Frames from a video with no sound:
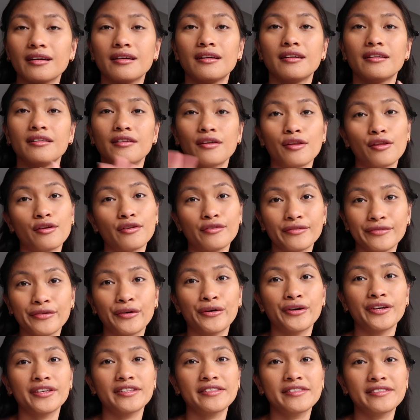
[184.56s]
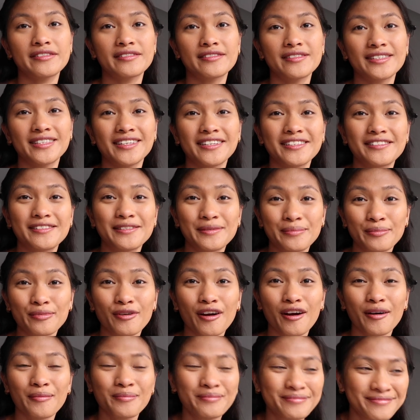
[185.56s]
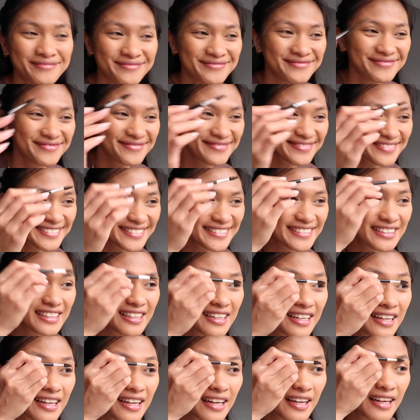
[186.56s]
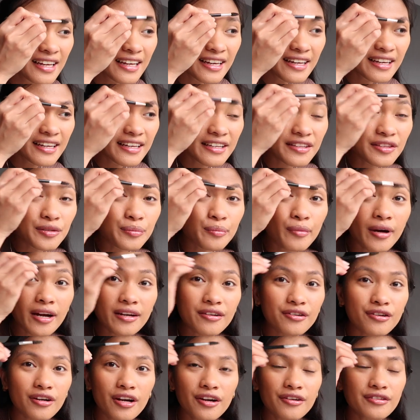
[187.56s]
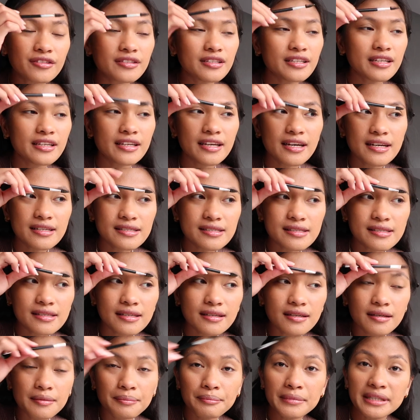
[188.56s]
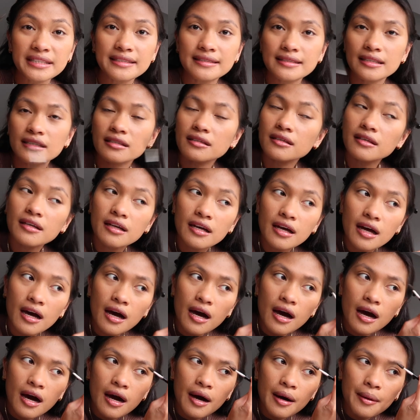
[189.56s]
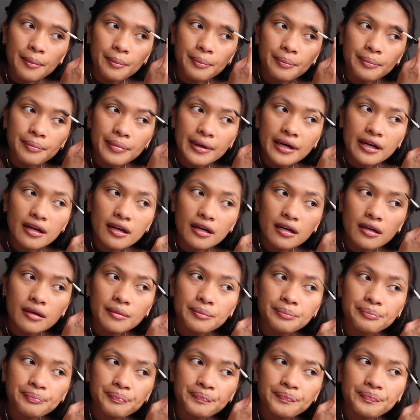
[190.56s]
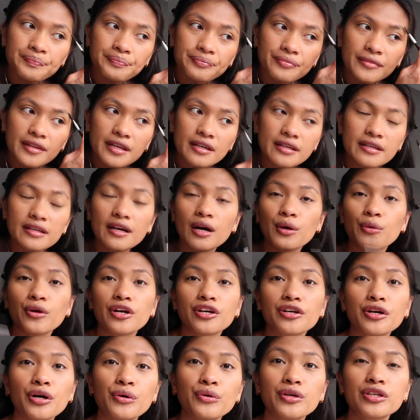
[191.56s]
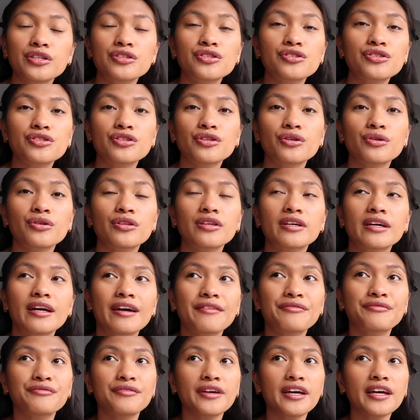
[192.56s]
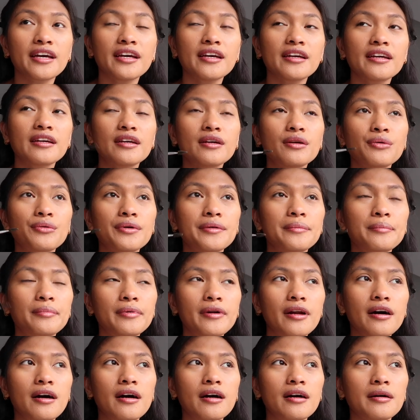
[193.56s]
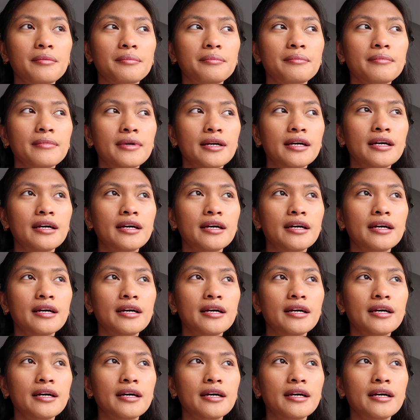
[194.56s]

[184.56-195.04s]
another voice, that's Brom. In the background, he has a meeting. But yeah, we are going to the cafe with Brom.